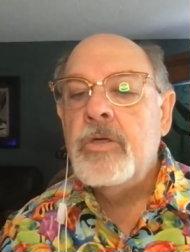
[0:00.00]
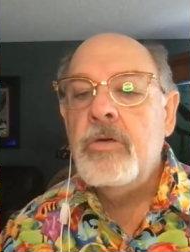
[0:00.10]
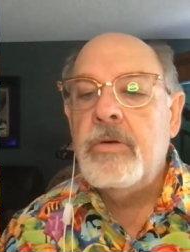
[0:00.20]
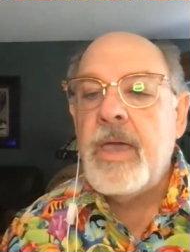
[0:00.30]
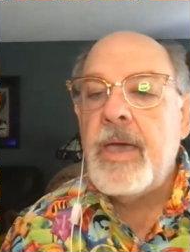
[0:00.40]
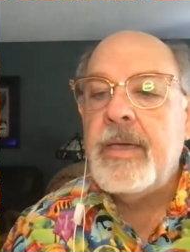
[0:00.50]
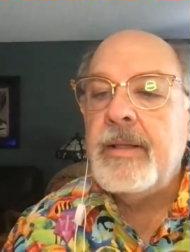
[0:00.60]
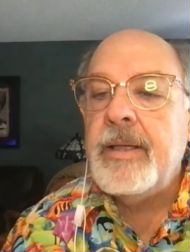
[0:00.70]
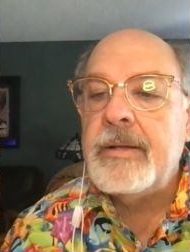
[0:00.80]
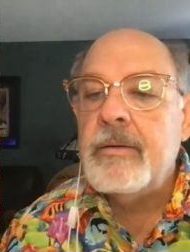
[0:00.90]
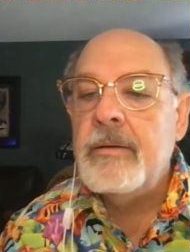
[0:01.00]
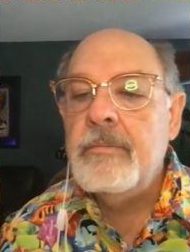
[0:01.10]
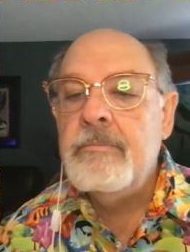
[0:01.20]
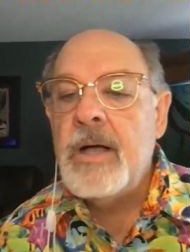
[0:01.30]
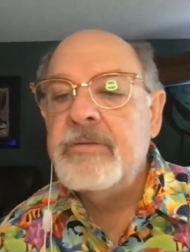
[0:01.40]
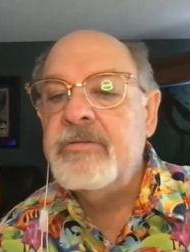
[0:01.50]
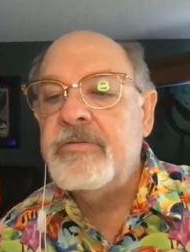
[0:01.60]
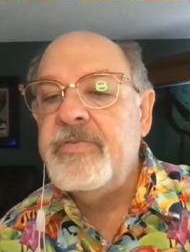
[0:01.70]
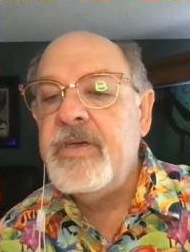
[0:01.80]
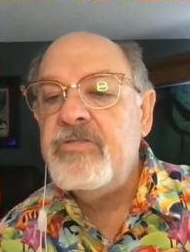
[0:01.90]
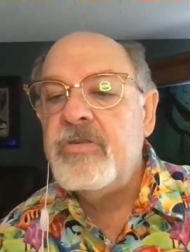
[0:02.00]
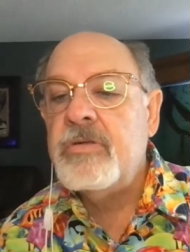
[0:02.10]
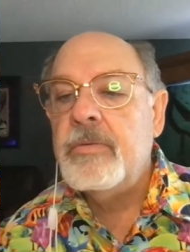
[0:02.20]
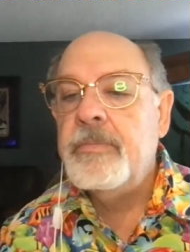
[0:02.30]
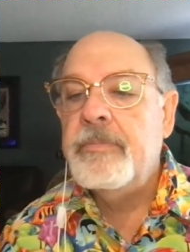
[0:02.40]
You can collect monster fish.